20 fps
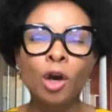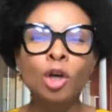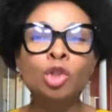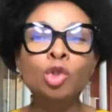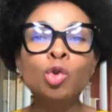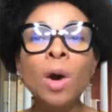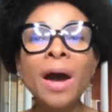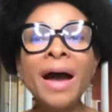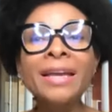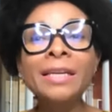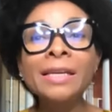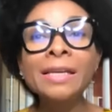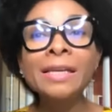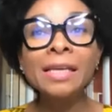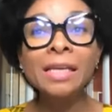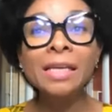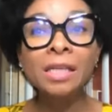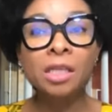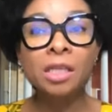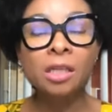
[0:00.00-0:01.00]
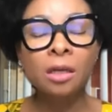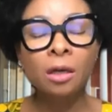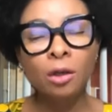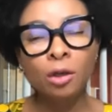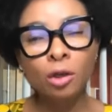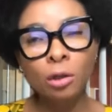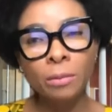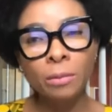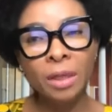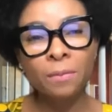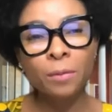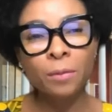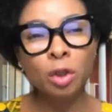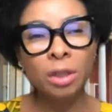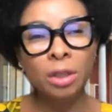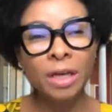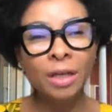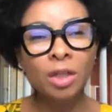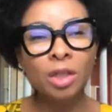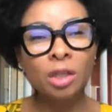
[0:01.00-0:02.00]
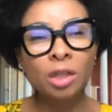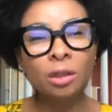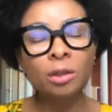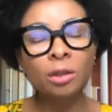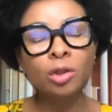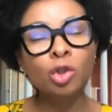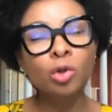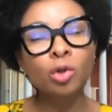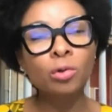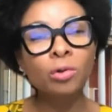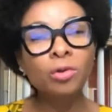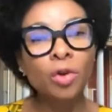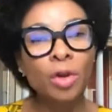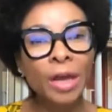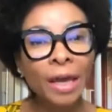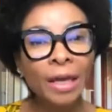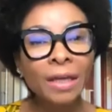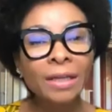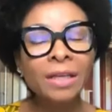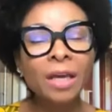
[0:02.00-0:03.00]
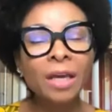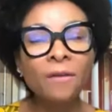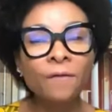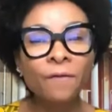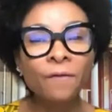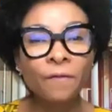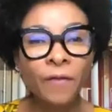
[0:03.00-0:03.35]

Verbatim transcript: to unleash human potential to create a